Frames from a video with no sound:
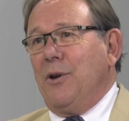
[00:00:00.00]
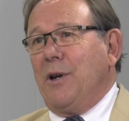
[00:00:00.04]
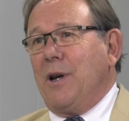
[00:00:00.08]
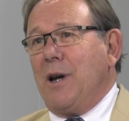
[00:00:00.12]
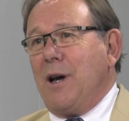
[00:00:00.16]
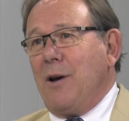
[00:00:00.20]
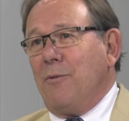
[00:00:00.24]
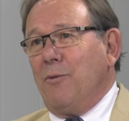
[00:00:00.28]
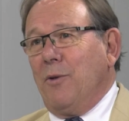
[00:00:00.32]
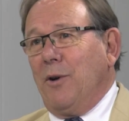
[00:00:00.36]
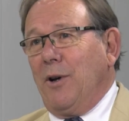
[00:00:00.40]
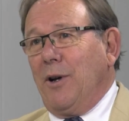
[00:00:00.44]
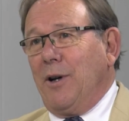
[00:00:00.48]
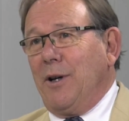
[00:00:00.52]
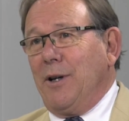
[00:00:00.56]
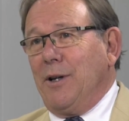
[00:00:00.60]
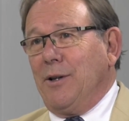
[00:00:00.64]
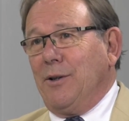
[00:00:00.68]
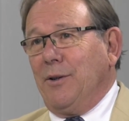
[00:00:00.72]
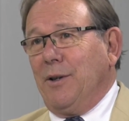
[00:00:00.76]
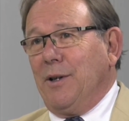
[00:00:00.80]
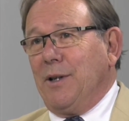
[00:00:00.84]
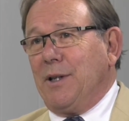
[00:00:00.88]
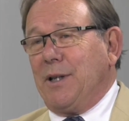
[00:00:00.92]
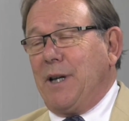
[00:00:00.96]
can't rely
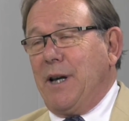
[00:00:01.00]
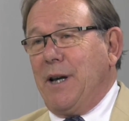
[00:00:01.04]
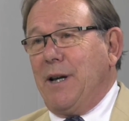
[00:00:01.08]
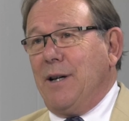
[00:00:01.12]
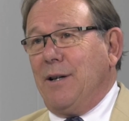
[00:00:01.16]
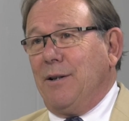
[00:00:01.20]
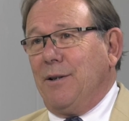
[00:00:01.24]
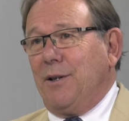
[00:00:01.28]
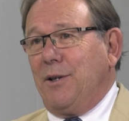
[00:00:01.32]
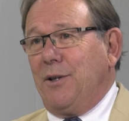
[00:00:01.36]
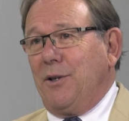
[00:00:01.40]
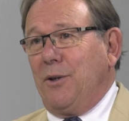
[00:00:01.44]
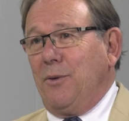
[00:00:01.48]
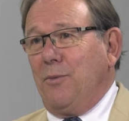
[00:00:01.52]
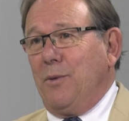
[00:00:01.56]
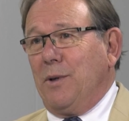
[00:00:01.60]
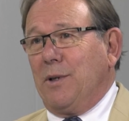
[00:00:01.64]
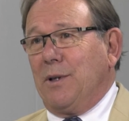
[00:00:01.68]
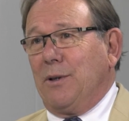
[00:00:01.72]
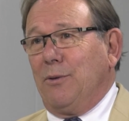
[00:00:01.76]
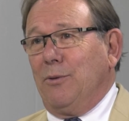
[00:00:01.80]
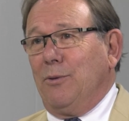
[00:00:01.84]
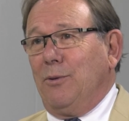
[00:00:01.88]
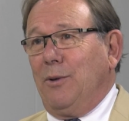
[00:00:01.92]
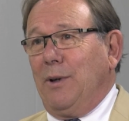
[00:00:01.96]
on the scours to
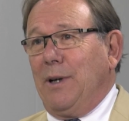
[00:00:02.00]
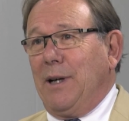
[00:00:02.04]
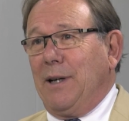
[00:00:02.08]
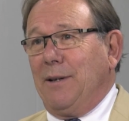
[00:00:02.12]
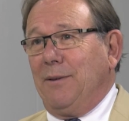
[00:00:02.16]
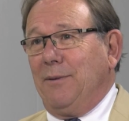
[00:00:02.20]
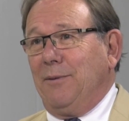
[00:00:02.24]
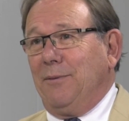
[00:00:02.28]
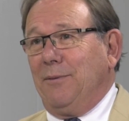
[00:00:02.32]
whistle all that